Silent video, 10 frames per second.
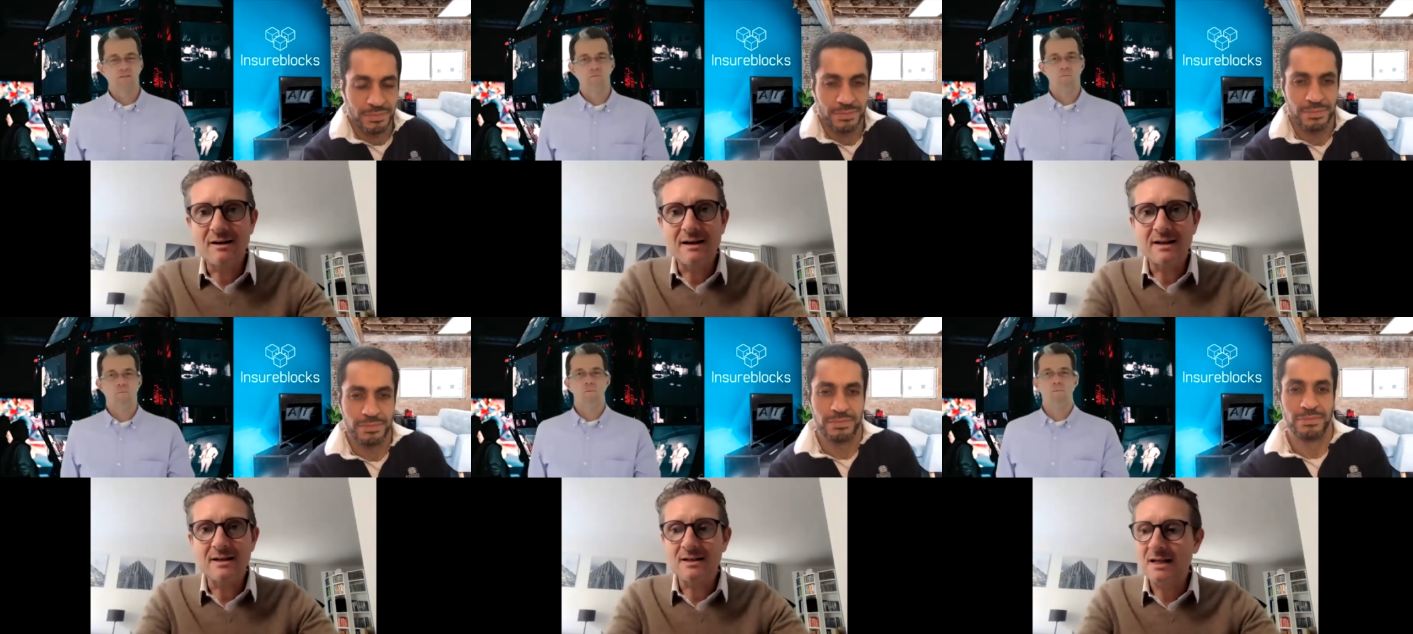
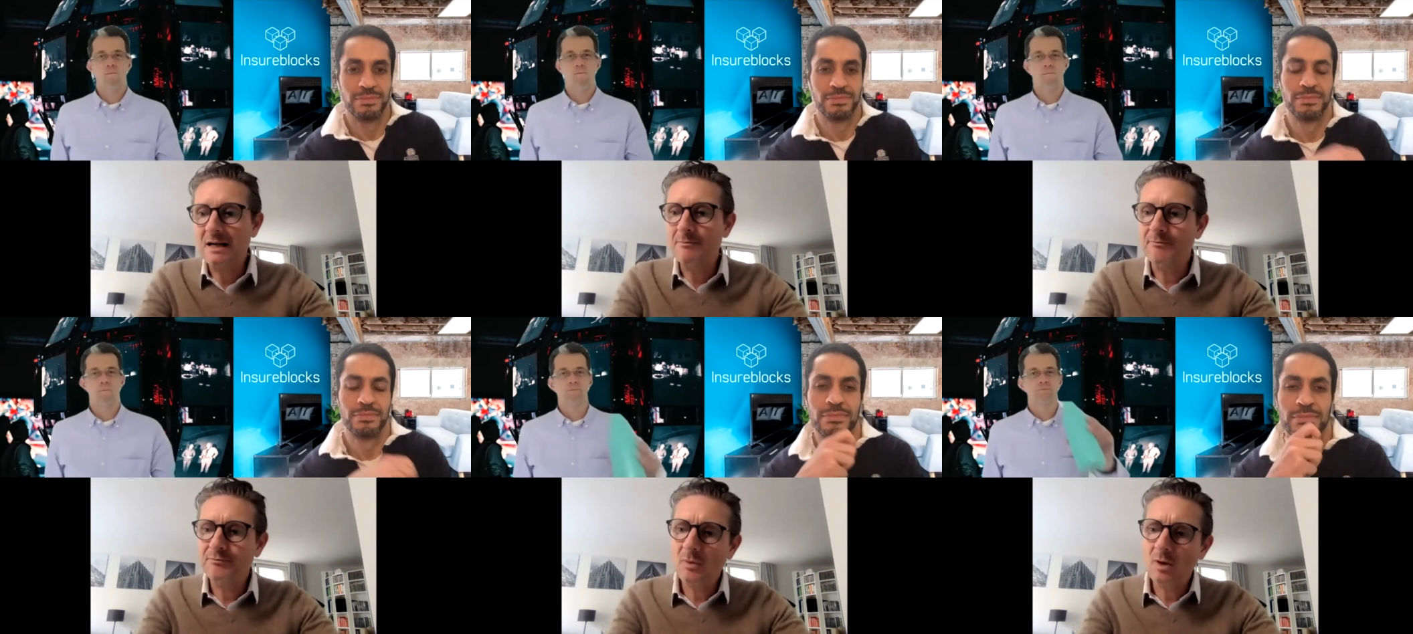Speaker 1: And, um,
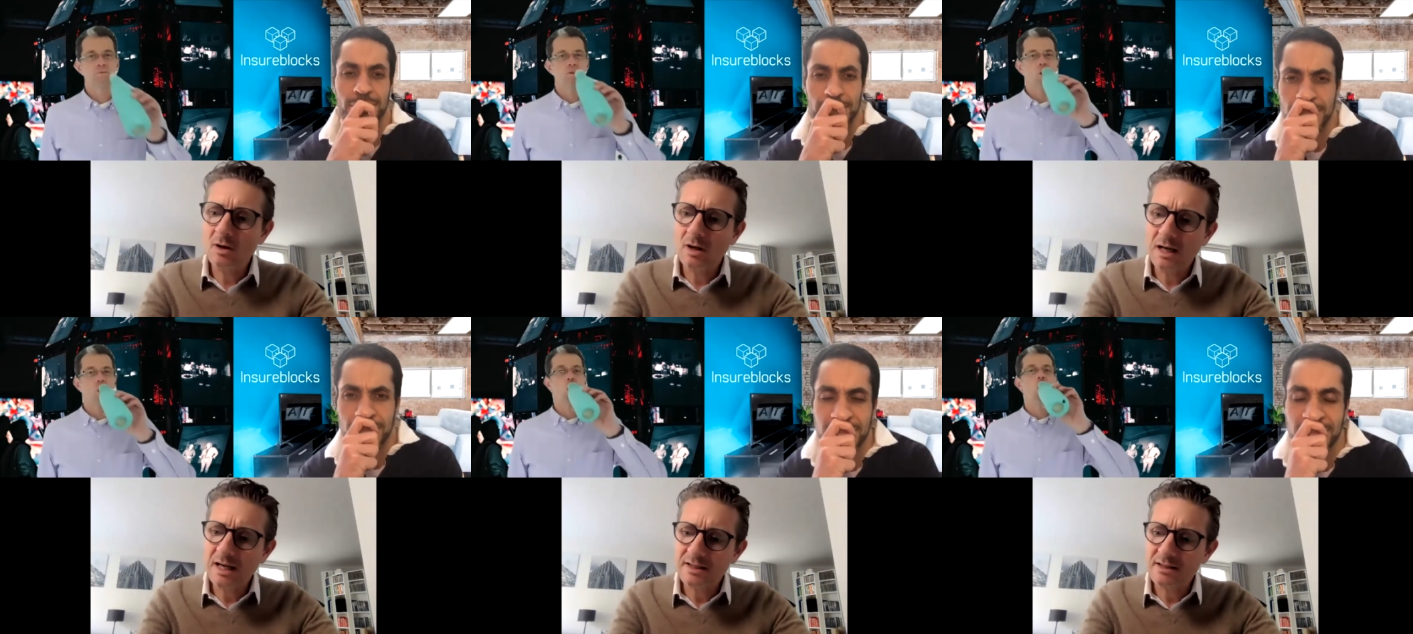and